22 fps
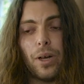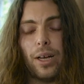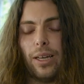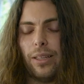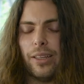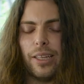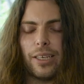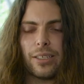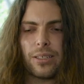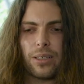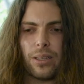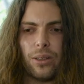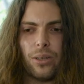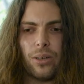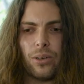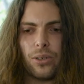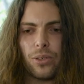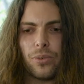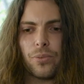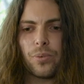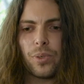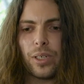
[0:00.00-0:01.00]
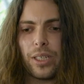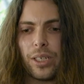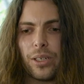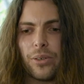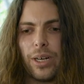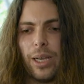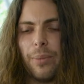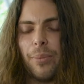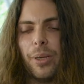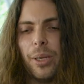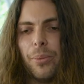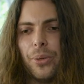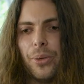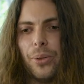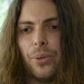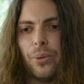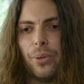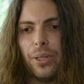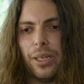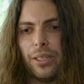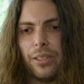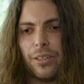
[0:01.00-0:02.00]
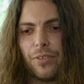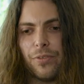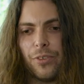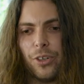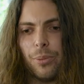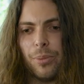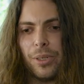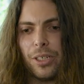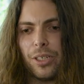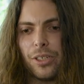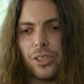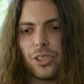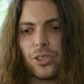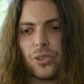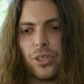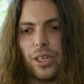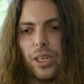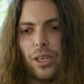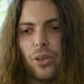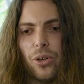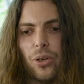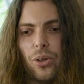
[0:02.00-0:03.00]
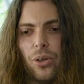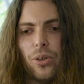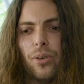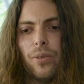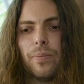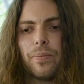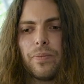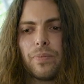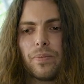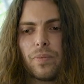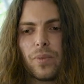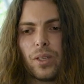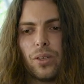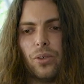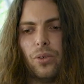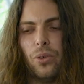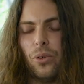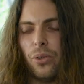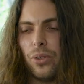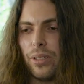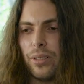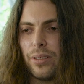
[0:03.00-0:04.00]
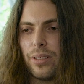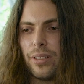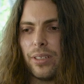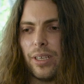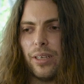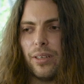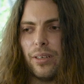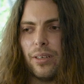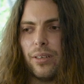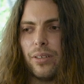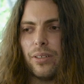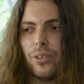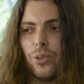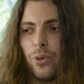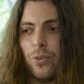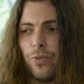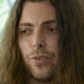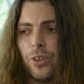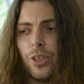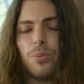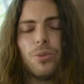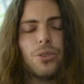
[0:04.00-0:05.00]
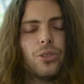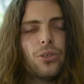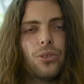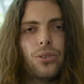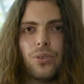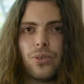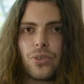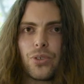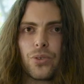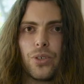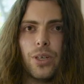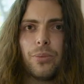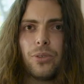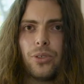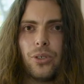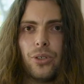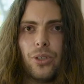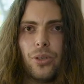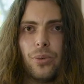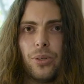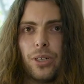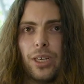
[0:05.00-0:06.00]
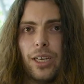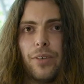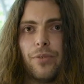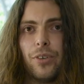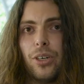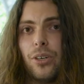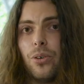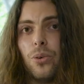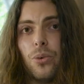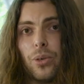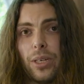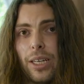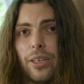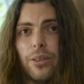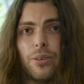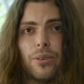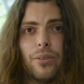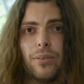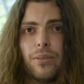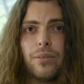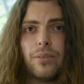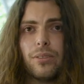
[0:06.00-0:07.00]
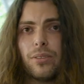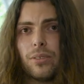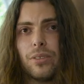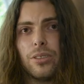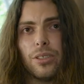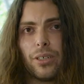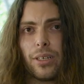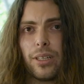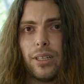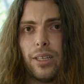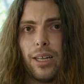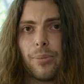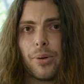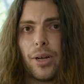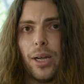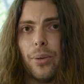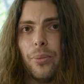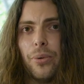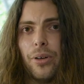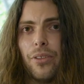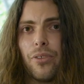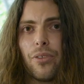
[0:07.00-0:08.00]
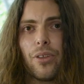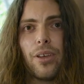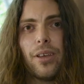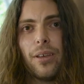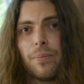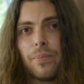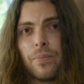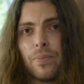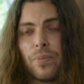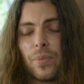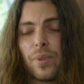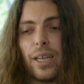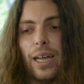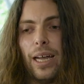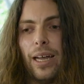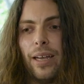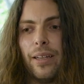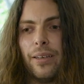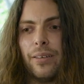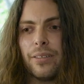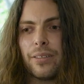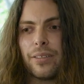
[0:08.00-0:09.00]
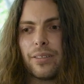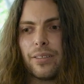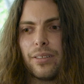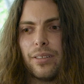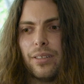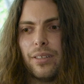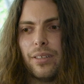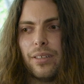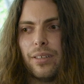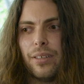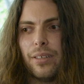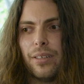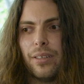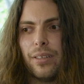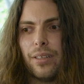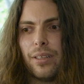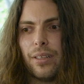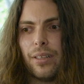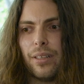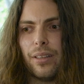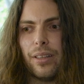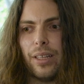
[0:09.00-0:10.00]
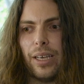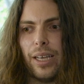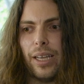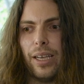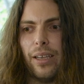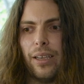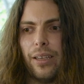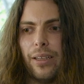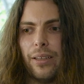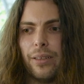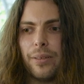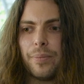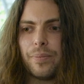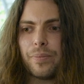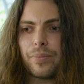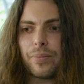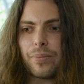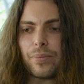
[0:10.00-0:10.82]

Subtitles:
There's a lot of really great people in the film industry who you can send your film to, your script to, whatever, or get on to collaborate with, and they